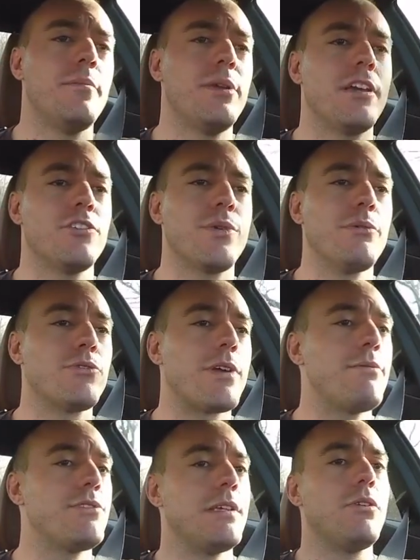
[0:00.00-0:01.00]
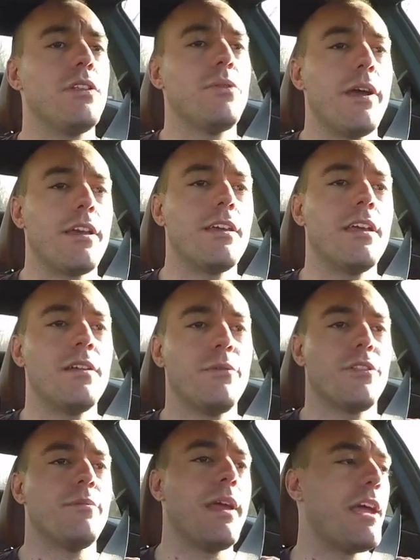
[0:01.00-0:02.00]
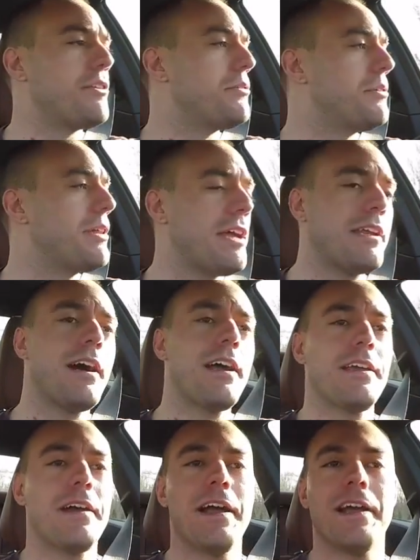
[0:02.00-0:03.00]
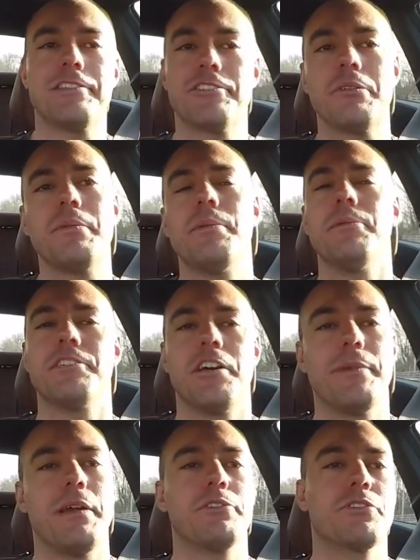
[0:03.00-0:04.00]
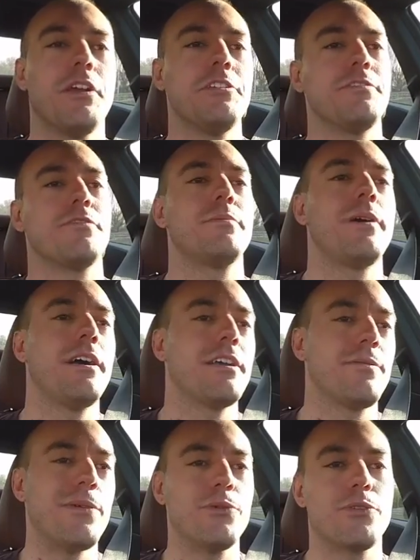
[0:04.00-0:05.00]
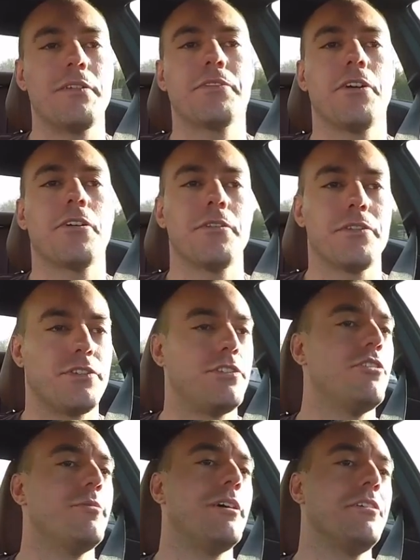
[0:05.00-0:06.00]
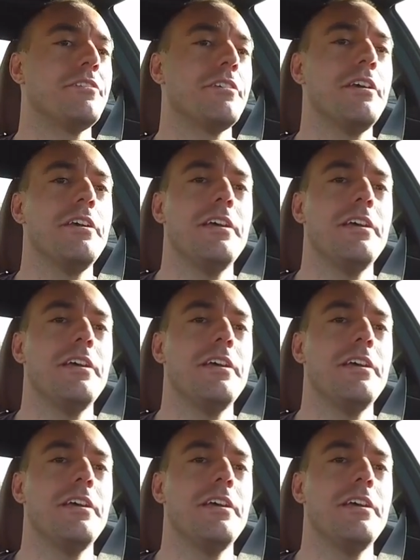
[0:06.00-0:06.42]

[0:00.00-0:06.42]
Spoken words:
because rear-wheel drive was the only way I could get it with the manual. And I had so many people tell me I was crazy for buying a rear-wheel drive car in the snow belt.